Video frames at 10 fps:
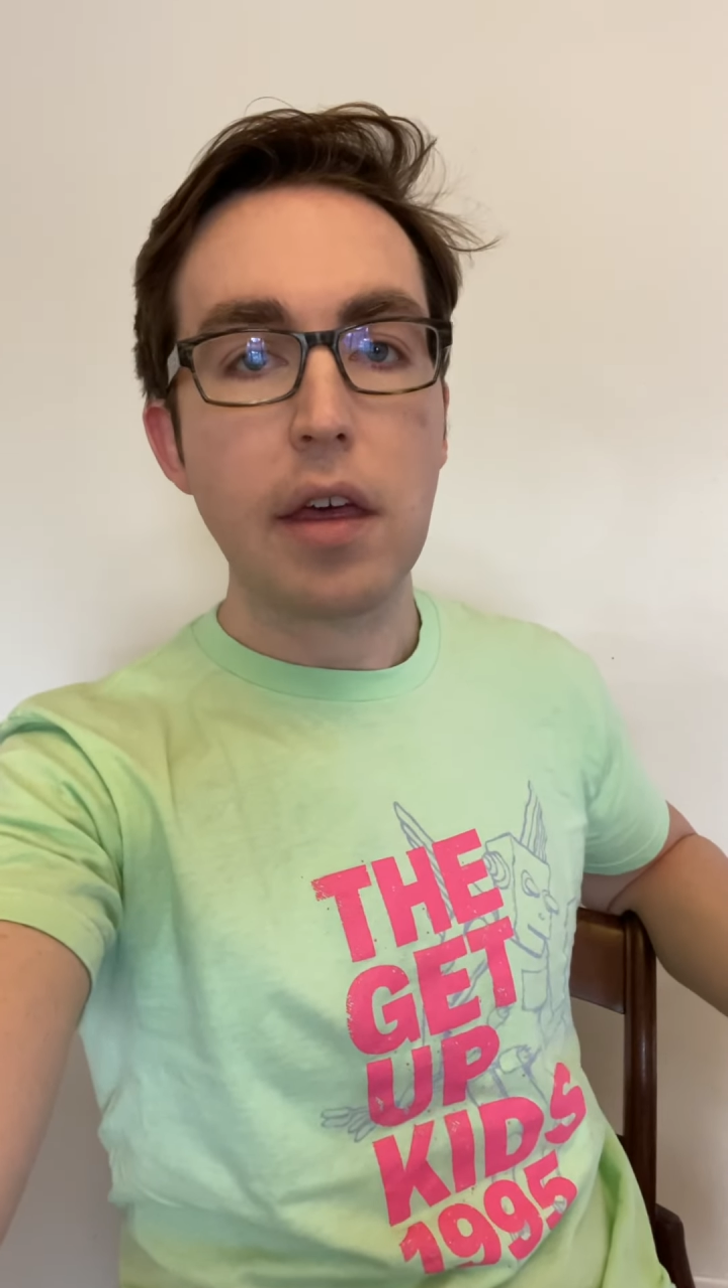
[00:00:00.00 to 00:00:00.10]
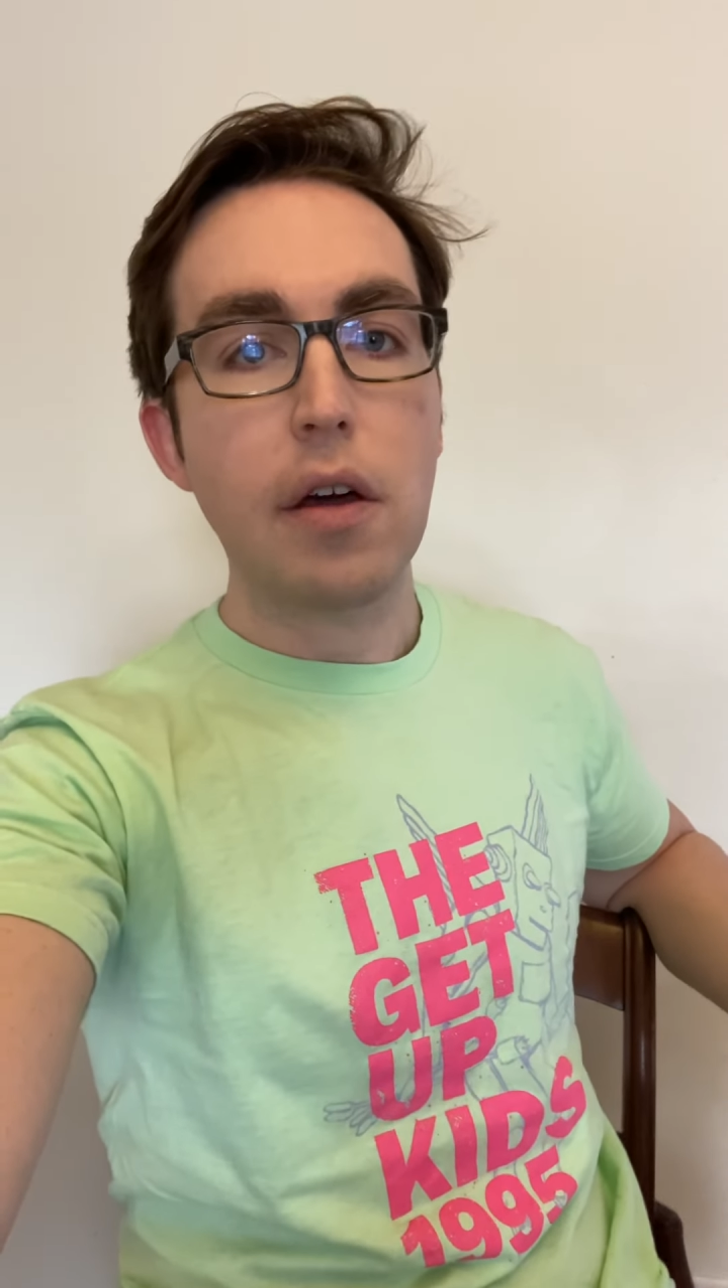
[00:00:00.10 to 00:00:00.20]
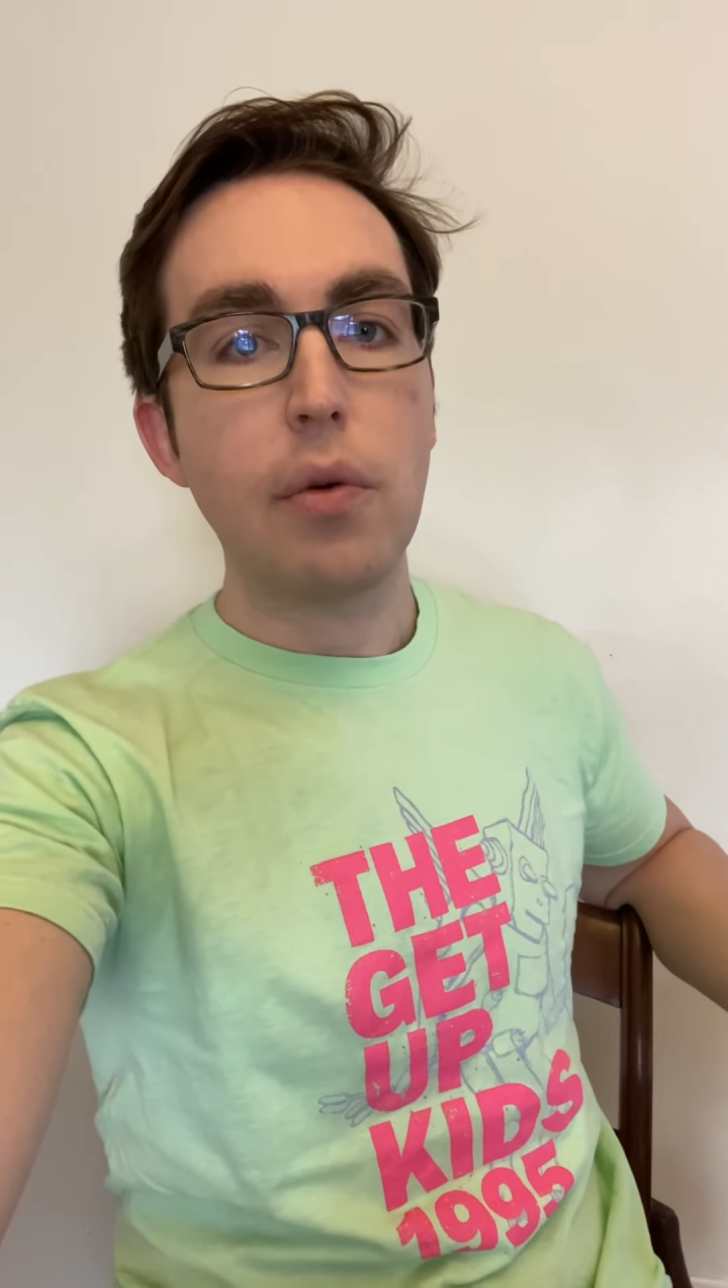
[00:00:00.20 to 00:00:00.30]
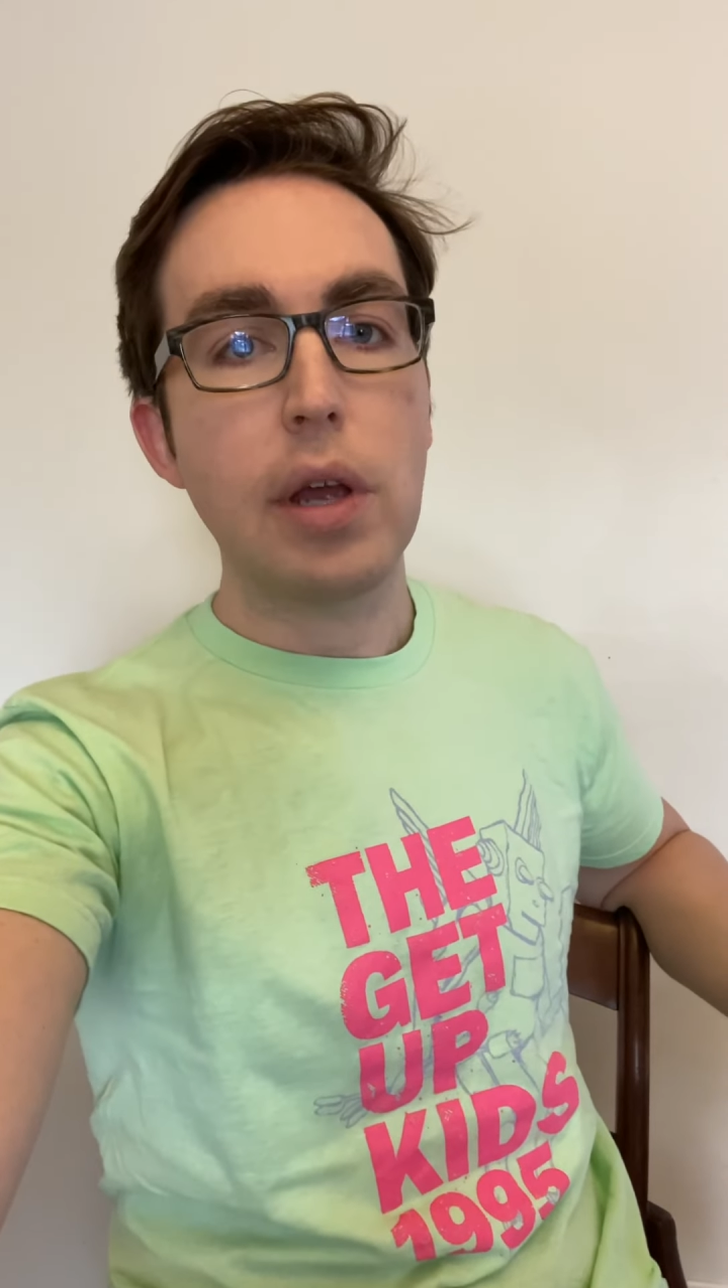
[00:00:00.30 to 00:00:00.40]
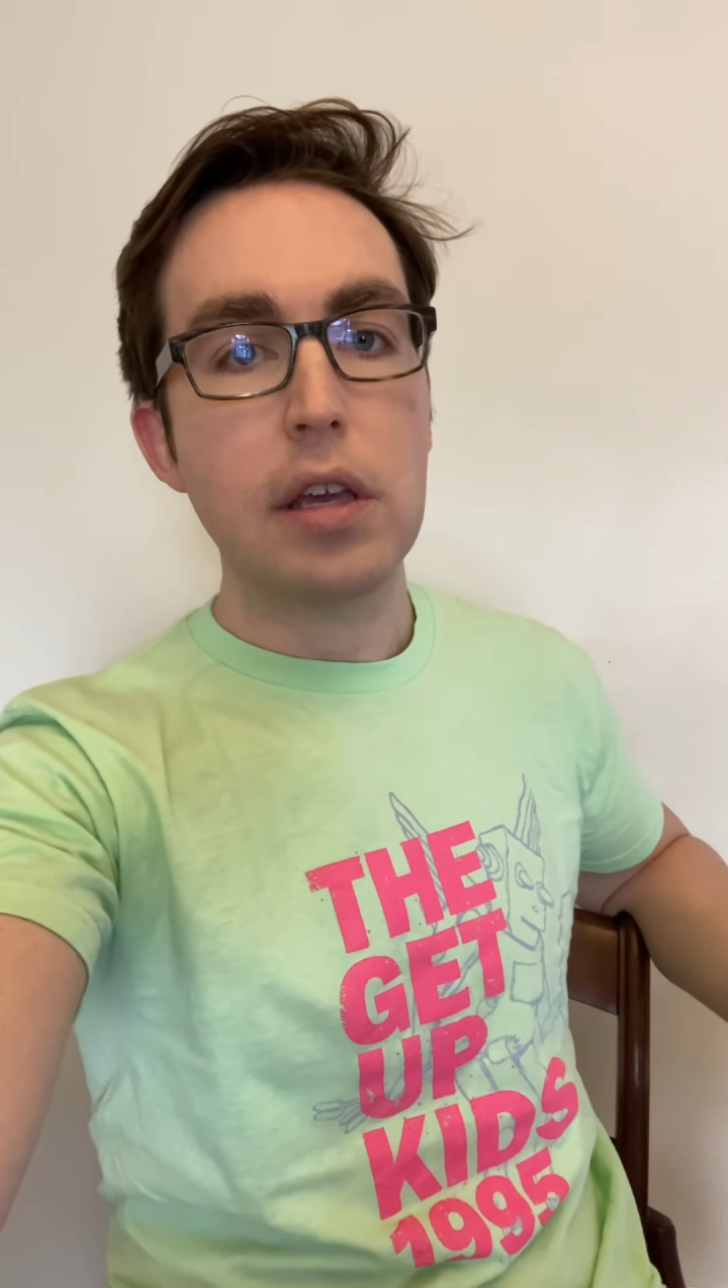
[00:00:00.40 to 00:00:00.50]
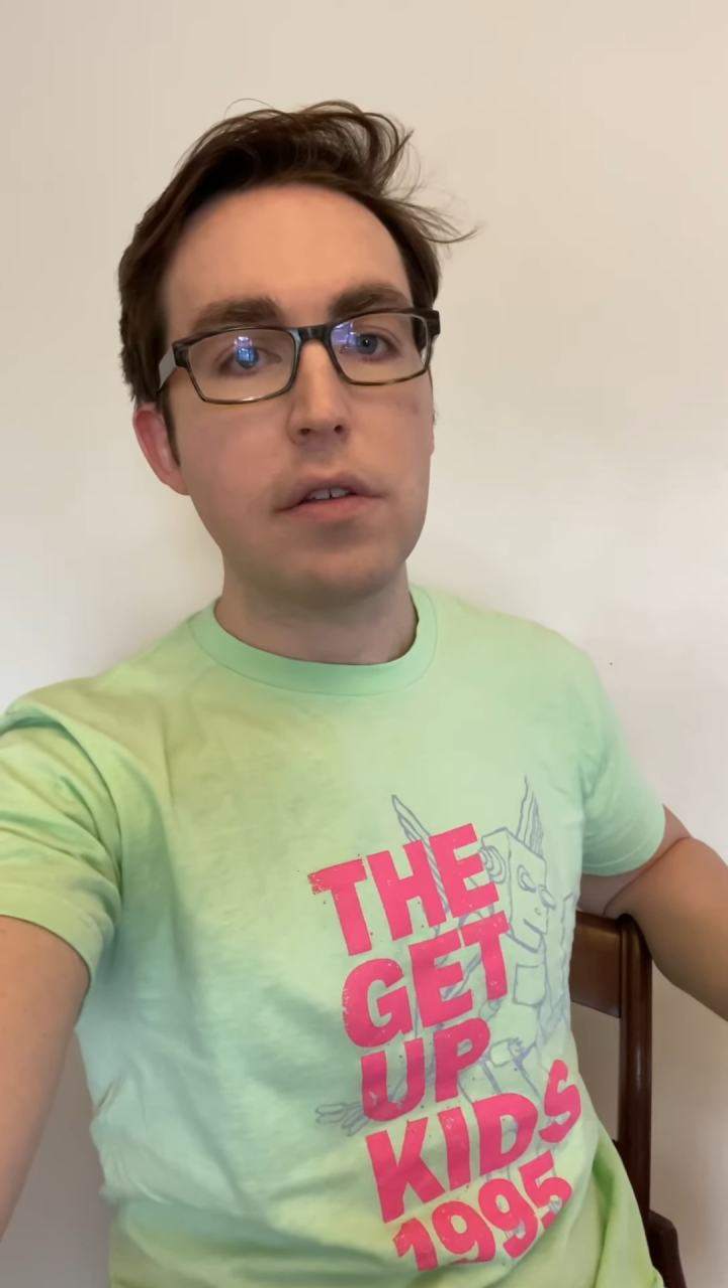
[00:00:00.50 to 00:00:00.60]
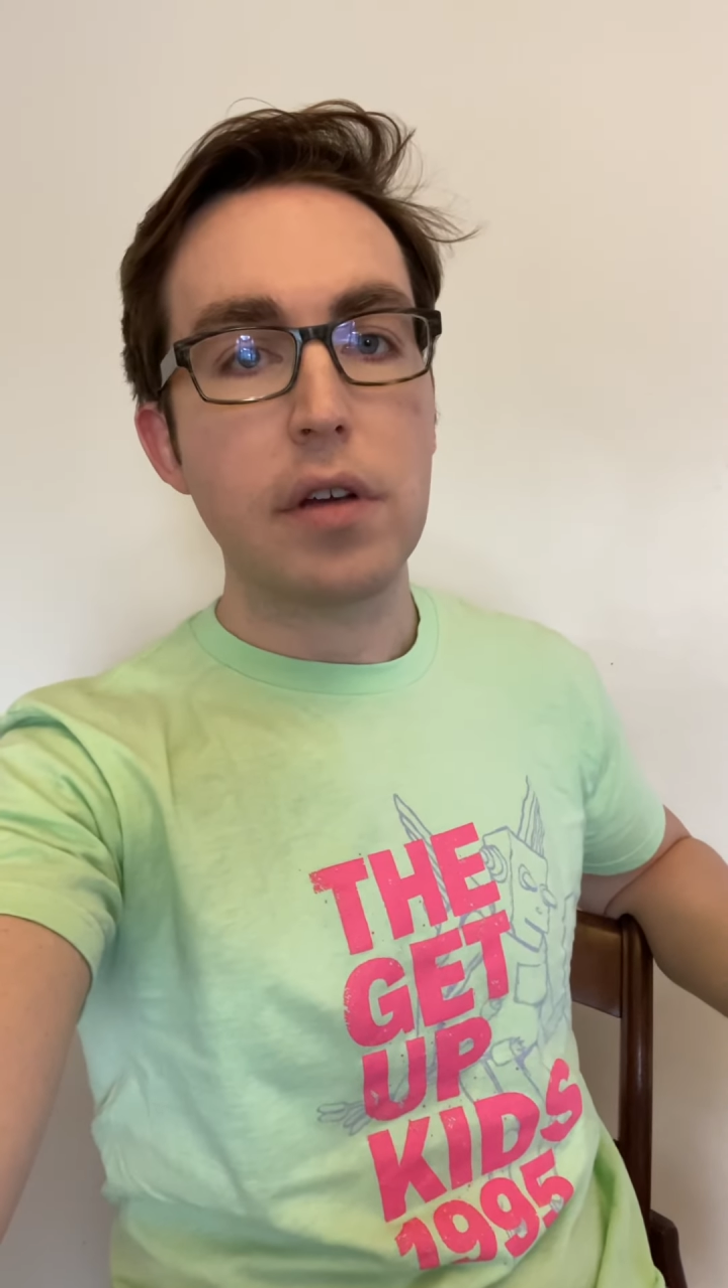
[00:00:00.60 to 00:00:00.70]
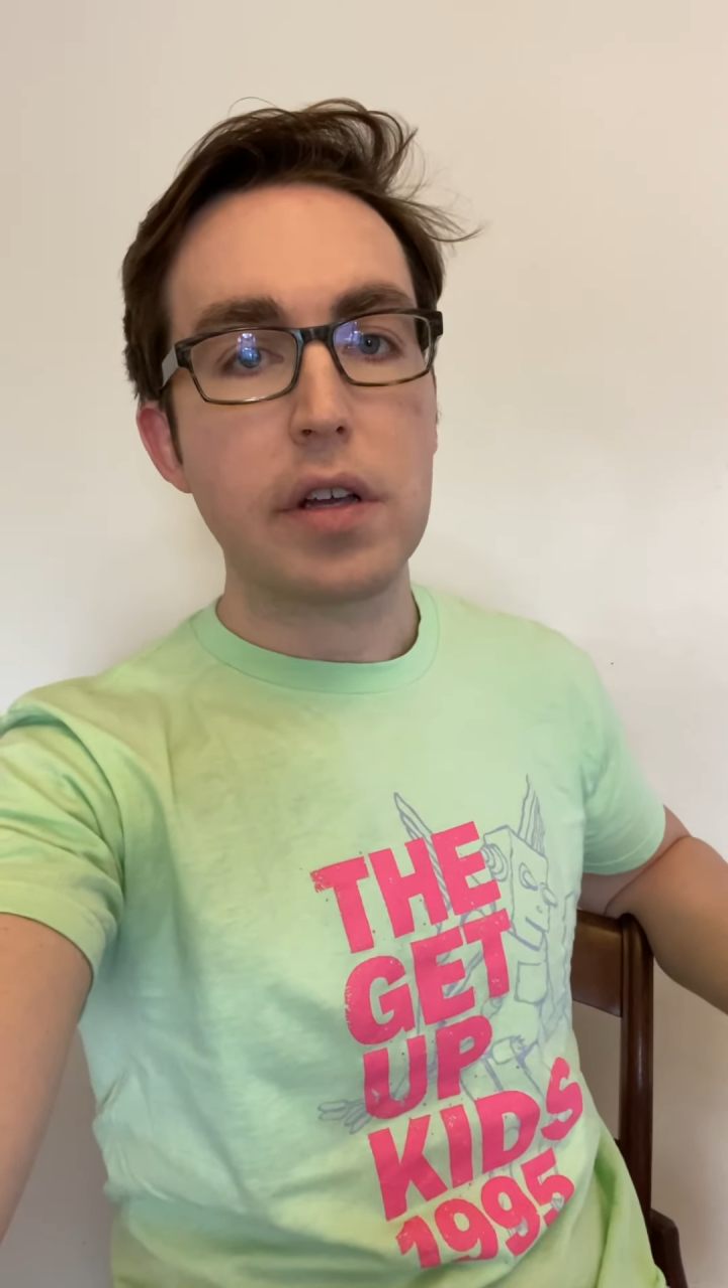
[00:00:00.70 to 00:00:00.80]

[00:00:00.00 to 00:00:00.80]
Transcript: on a regular,